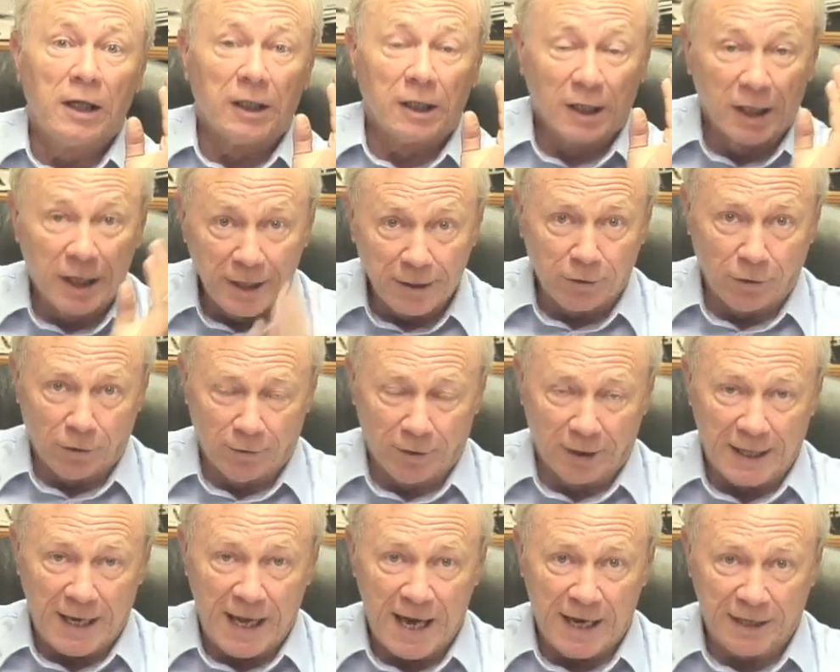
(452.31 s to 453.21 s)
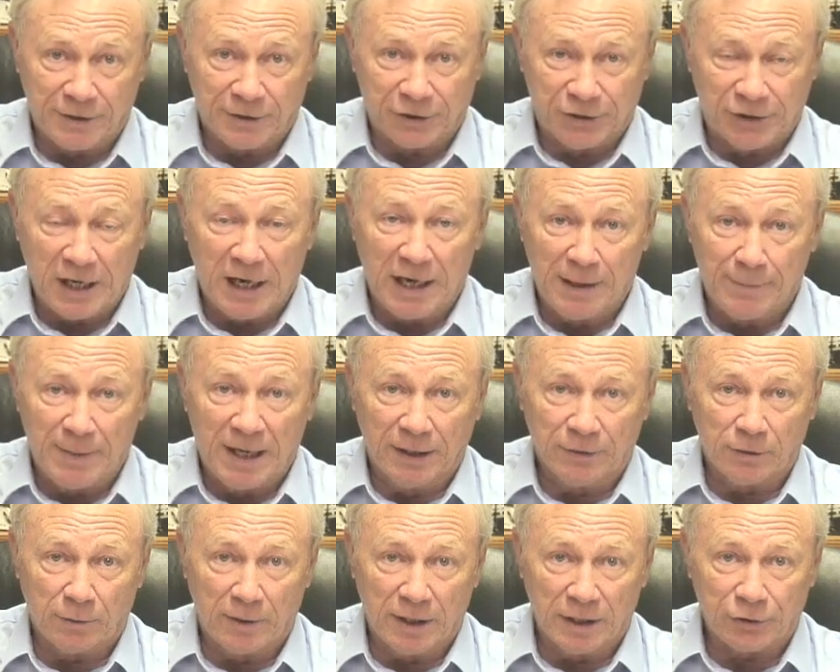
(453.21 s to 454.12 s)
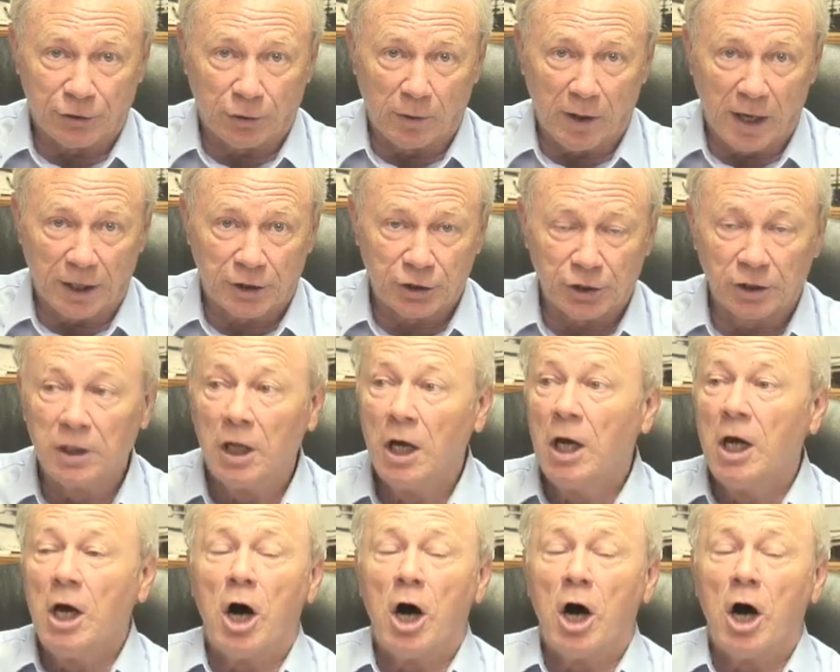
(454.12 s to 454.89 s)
literally had to say about the resurrection